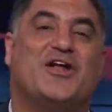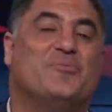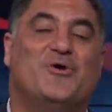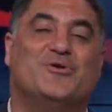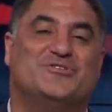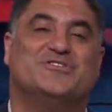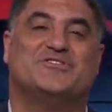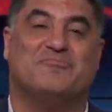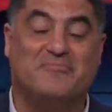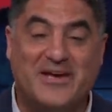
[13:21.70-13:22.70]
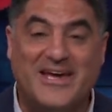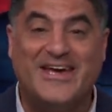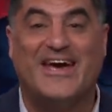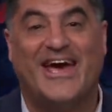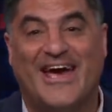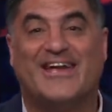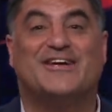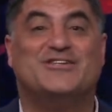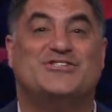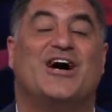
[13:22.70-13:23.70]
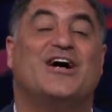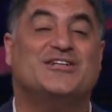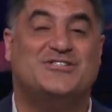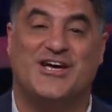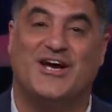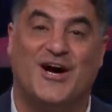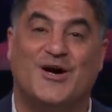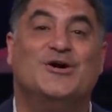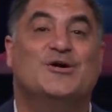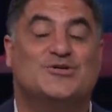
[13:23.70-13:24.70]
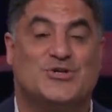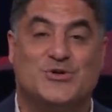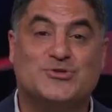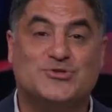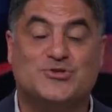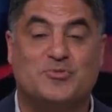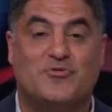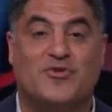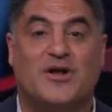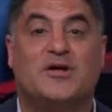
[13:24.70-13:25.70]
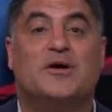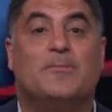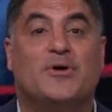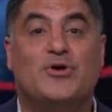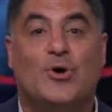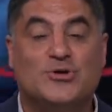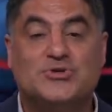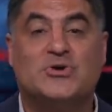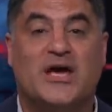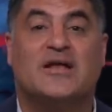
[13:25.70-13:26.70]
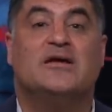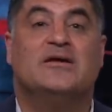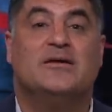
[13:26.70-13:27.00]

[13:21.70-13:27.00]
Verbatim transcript: emojis of me, Ana, John, JR. So those are super fun. But you also get